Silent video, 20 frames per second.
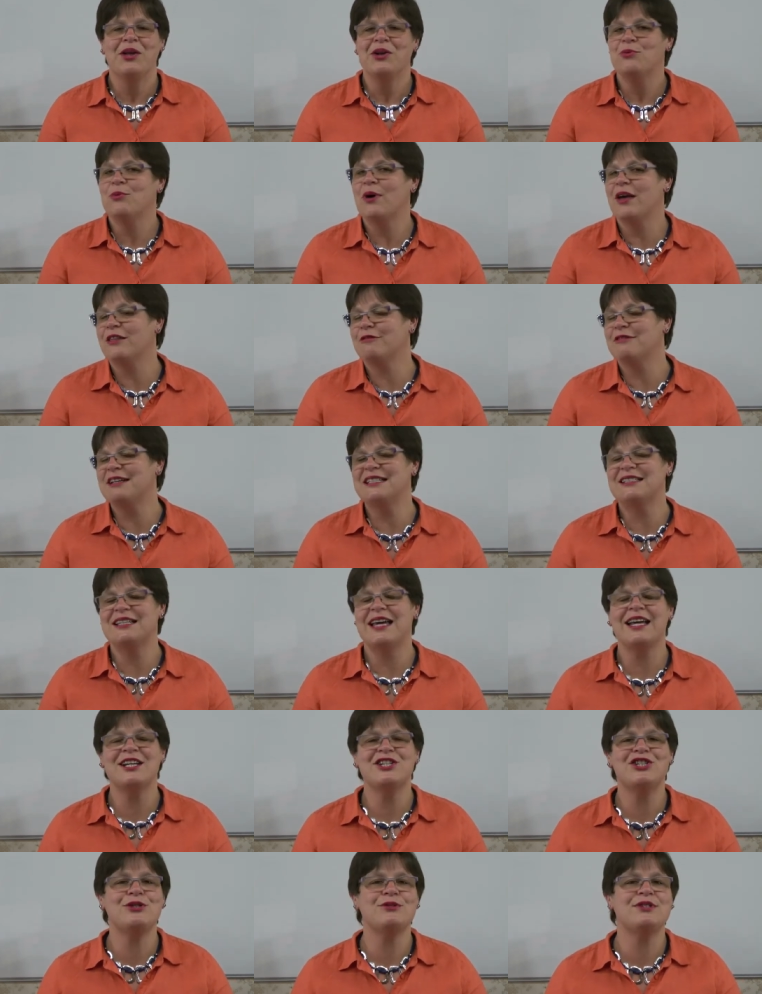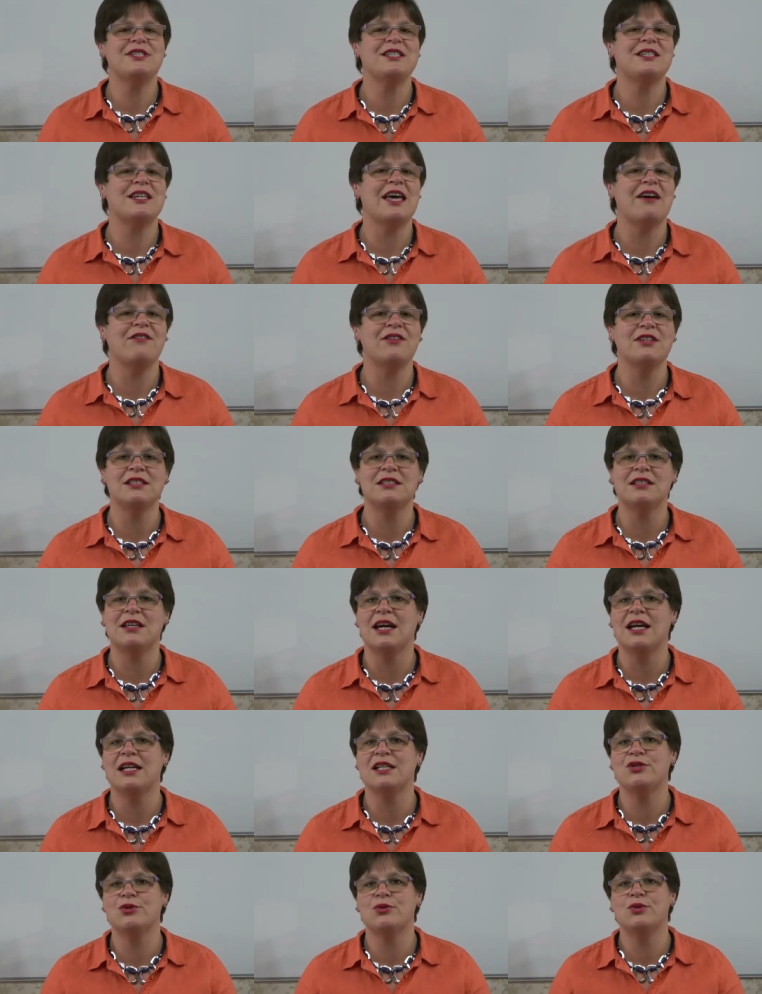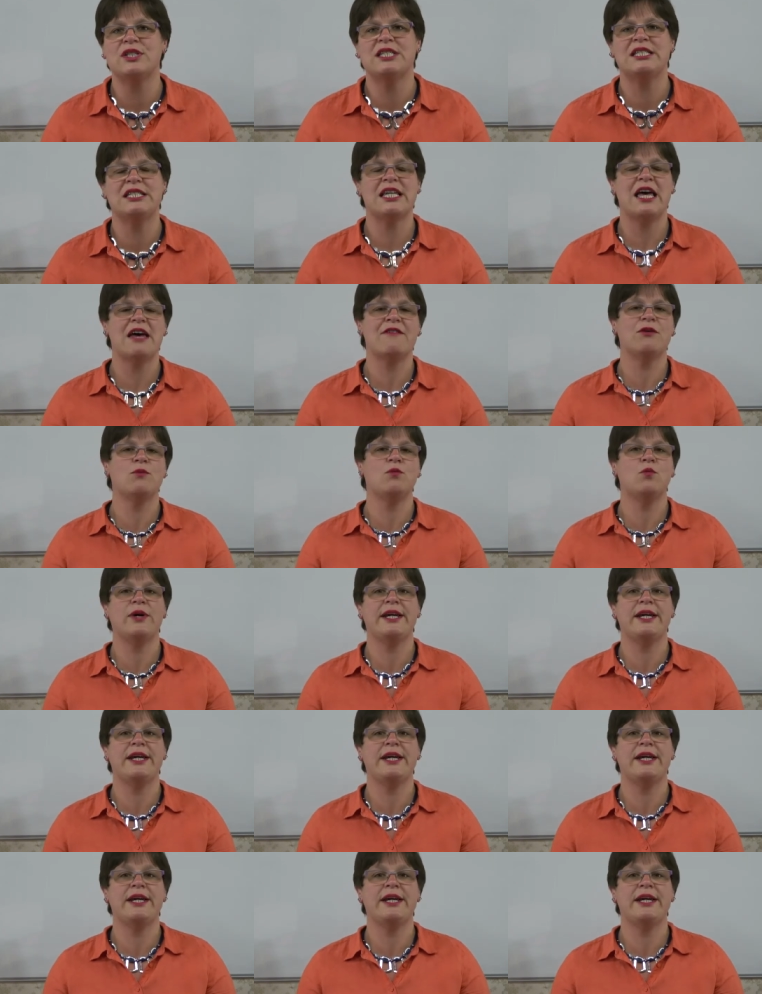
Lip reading: Whether it takes you 7 days or 7